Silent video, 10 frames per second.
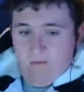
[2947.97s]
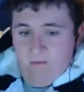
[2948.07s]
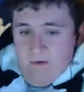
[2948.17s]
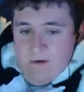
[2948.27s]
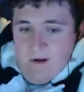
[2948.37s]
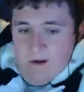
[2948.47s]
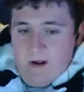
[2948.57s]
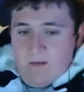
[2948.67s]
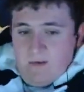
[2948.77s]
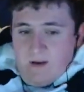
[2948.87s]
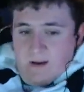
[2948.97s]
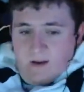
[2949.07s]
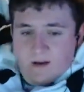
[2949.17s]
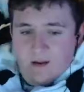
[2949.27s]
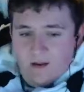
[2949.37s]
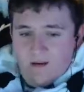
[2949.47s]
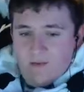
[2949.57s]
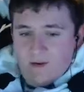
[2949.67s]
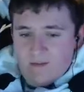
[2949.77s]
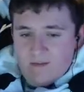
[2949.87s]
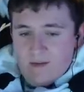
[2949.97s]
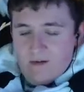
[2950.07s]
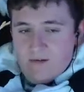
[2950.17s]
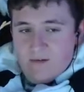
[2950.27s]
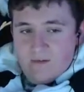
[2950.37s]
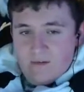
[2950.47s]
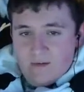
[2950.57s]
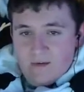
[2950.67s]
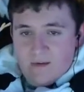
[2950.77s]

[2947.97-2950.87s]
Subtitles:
Feel incompetent in my skills.